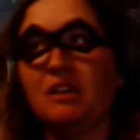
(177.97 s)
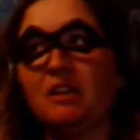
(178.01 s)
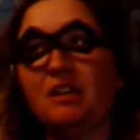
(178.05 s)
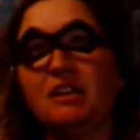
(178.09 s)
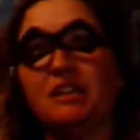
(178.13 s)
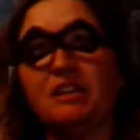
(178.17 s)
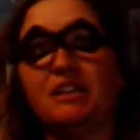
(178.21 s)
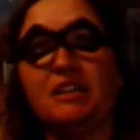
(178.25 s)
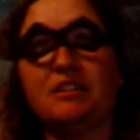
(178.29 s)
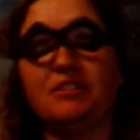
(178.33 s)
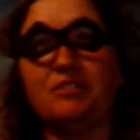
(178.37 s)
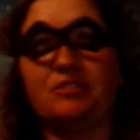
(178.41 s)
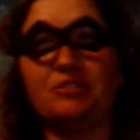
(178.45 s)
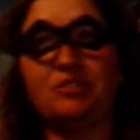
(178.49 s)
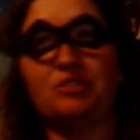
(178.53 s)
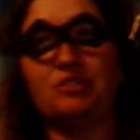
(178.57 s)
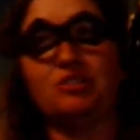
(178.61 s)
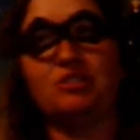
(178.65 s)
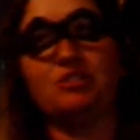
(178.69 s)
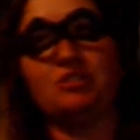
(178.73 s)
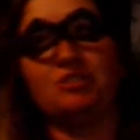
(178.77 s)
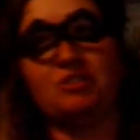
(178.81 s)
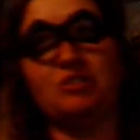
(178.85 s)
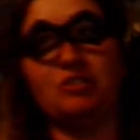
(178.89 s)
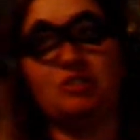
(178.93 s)
characters they're
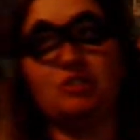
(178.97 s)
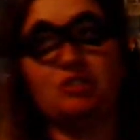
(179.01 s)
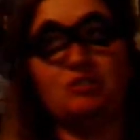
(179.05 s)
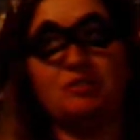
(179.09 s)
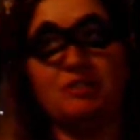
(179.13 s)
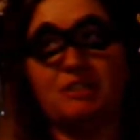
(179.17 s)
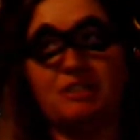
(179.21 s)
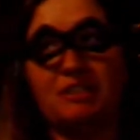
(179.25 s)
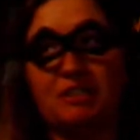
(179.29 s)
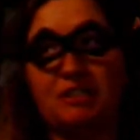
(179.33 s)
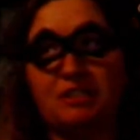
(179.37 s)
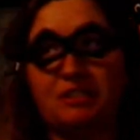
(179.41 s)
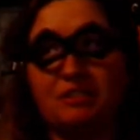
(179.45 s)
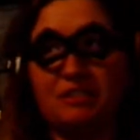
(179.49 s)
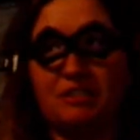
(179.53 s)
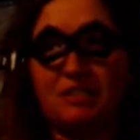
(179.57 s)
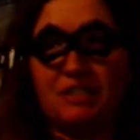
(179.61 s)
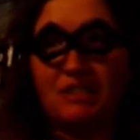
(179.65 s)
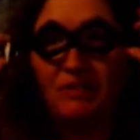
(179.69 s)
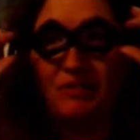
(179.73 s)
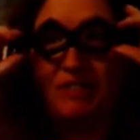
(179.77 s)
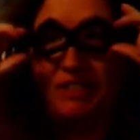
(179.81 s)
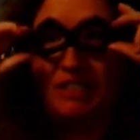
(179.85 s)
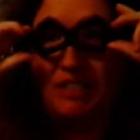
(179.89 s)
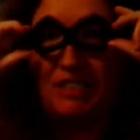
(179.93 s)
gonna show on here and stuff
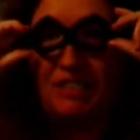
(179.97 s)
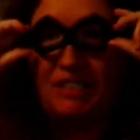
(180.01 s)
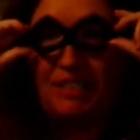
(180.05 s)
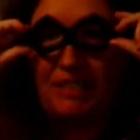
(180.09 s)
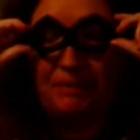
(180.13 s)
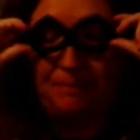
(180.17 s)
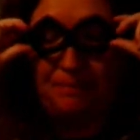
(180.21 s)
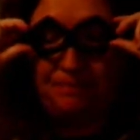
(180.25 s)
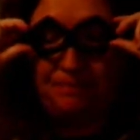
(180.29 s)
like that.